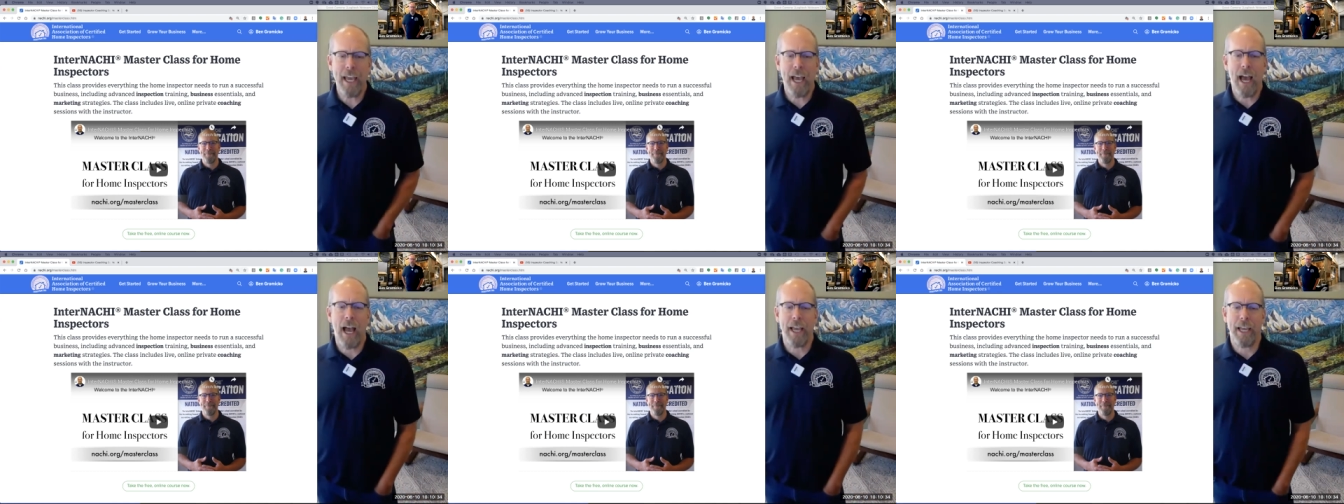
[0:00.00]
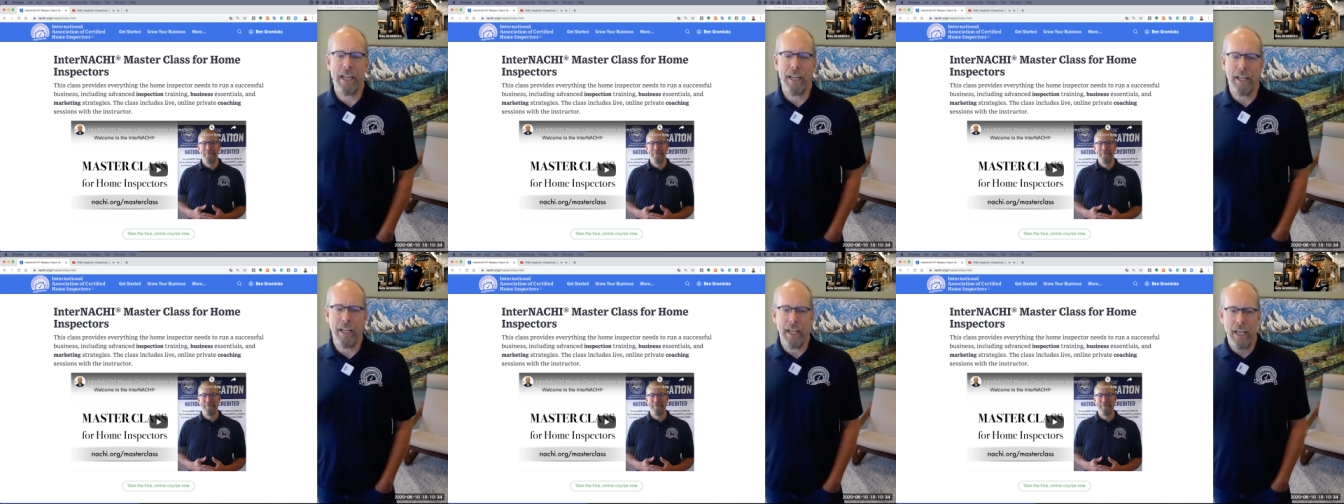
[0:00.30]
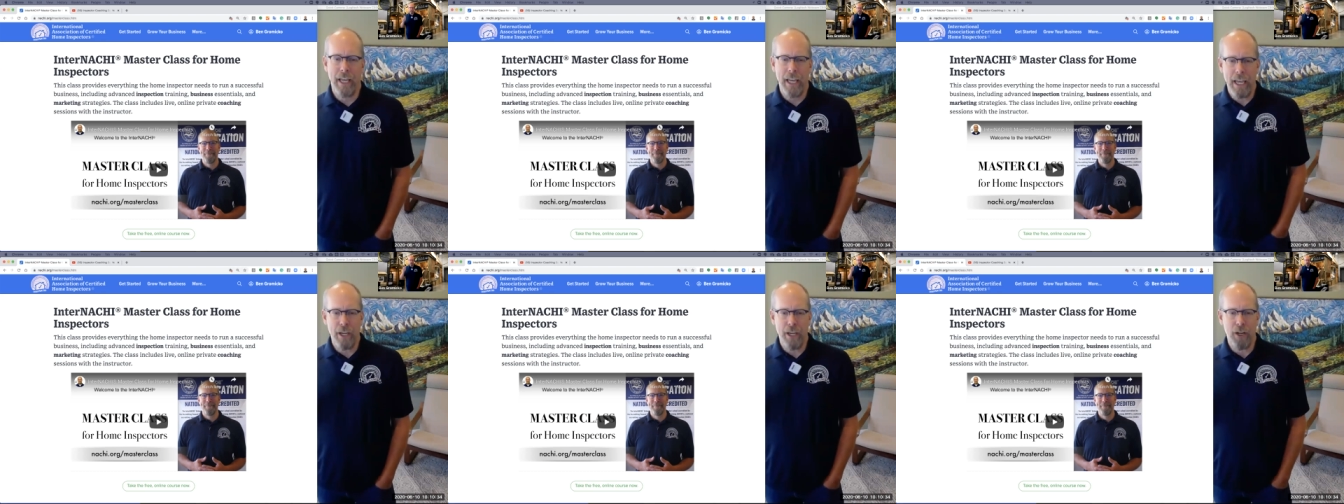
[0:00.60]
I can
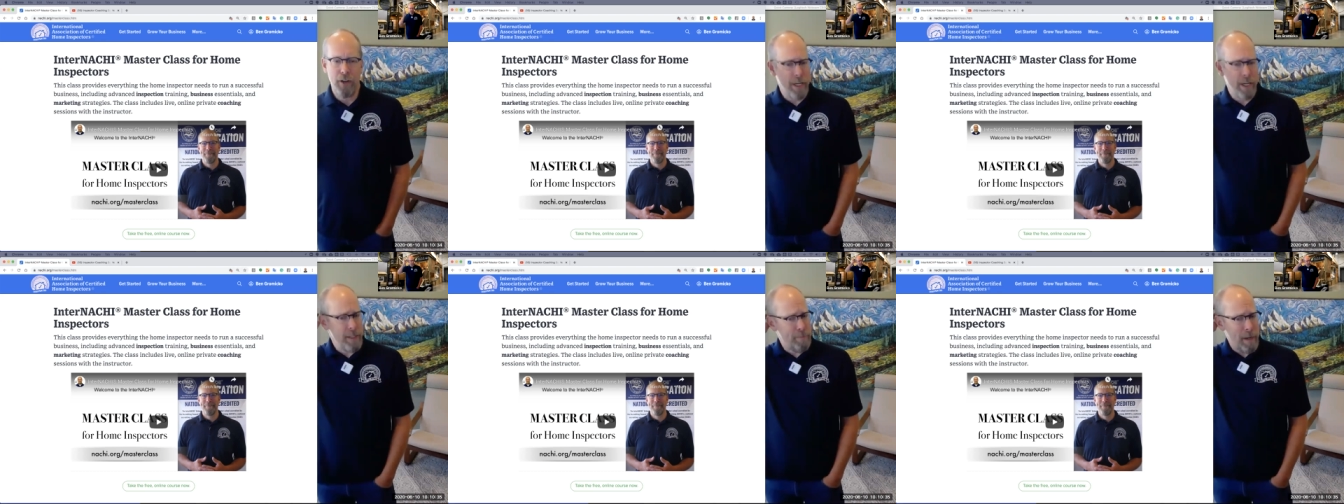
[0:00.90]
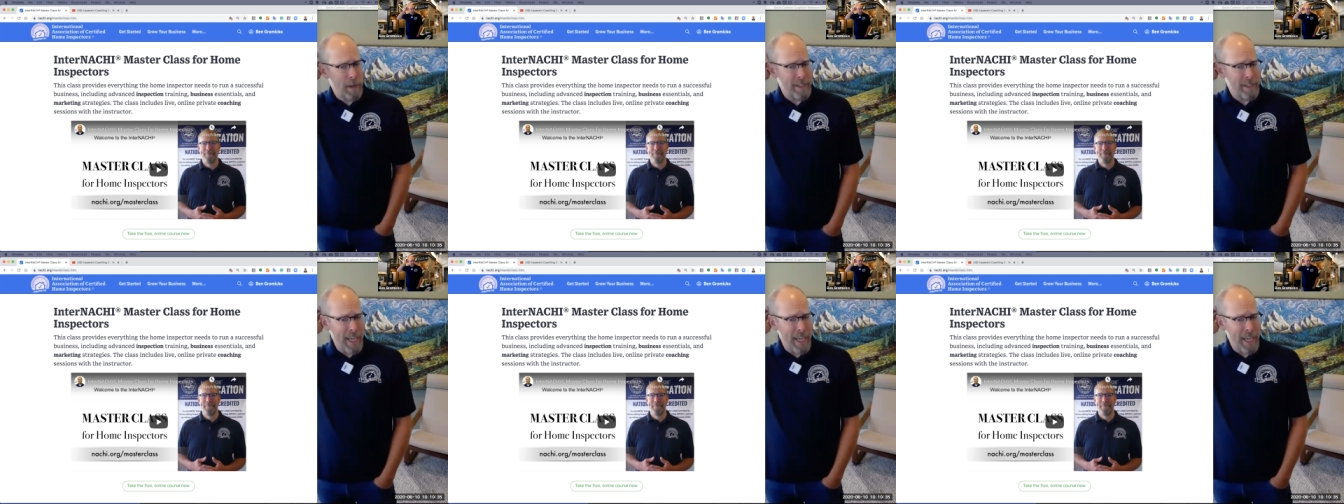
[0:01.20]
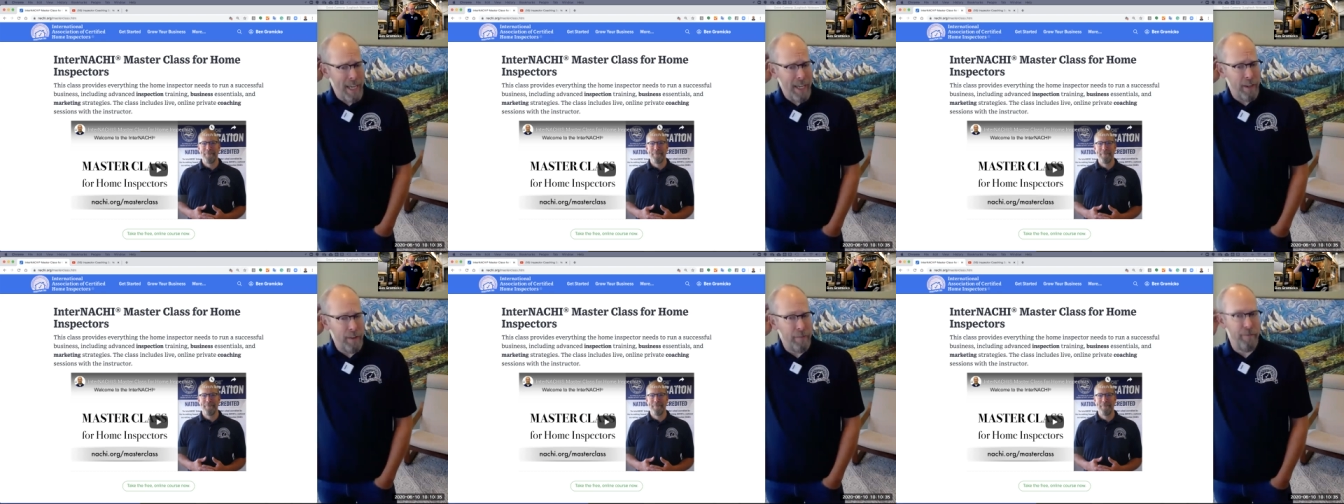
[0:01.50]
increase by
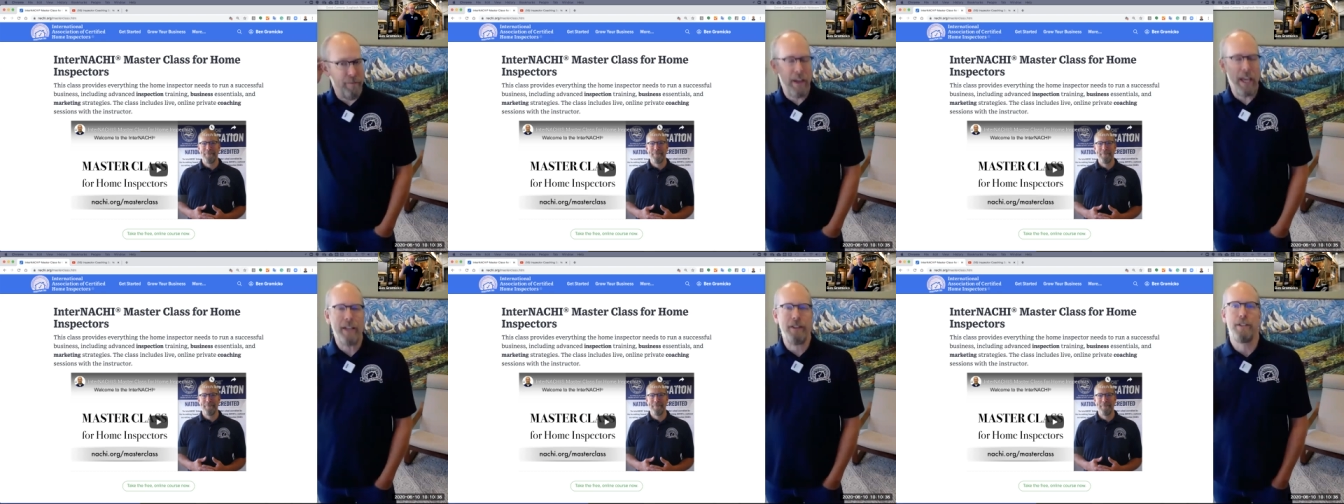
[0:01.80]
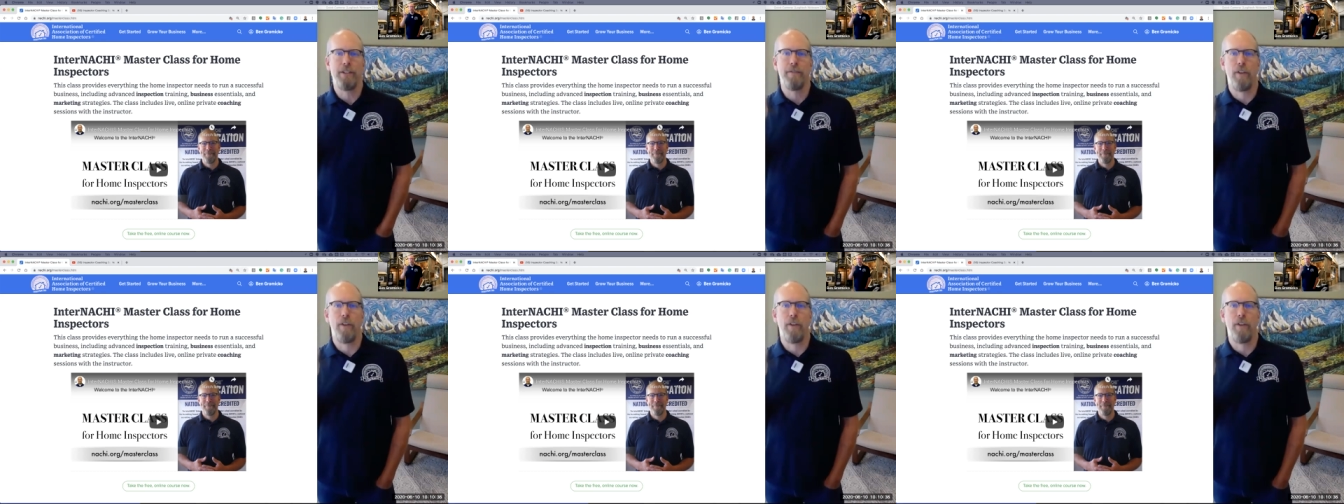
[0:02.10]
taking advantage